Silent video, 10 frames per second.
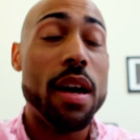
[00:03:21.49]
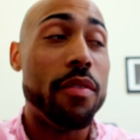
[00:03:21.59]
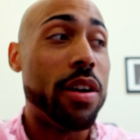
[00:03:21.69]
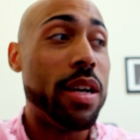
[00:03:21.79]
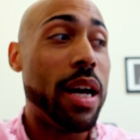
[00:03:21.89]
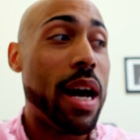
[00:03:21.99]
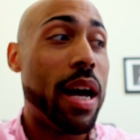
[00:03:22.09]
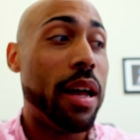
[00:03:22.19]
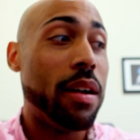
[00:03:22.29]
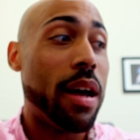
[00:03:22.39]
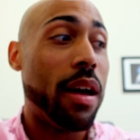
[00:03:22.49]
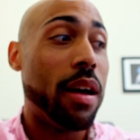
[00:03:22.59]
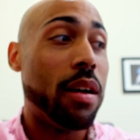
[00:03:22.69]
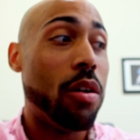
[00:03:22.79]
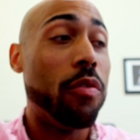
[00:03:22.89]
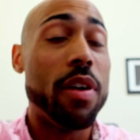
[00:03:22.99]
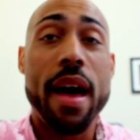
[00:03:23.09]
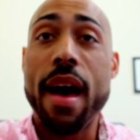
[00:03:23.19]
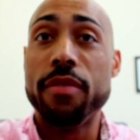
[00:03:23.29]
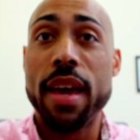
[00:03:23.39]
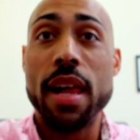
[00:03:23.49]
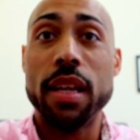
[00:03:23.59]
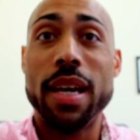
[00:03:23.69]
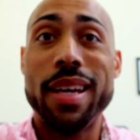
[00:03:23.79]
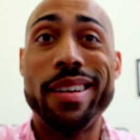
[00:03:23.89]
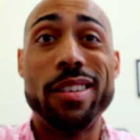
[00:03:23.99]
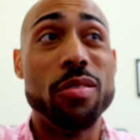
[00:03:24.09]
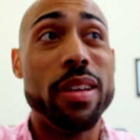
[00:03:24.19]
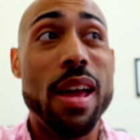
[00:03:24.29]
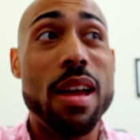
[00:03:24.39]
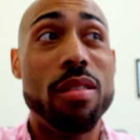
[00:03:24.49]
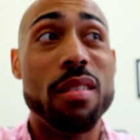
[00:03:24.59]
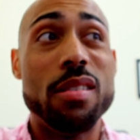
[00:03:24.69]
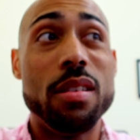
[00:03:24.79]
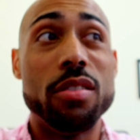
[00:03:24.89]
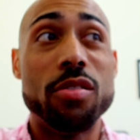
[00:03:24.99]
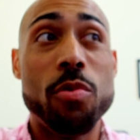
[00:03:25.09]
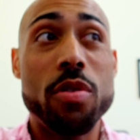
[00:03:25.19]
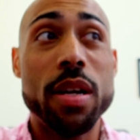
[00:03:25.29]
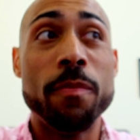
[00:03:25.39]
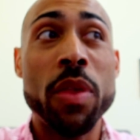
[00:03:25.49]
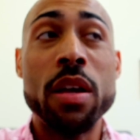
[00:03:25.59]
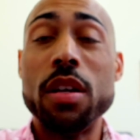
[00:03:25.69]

I've already got uh, over a half gallon in and it's only 8.30 this morning.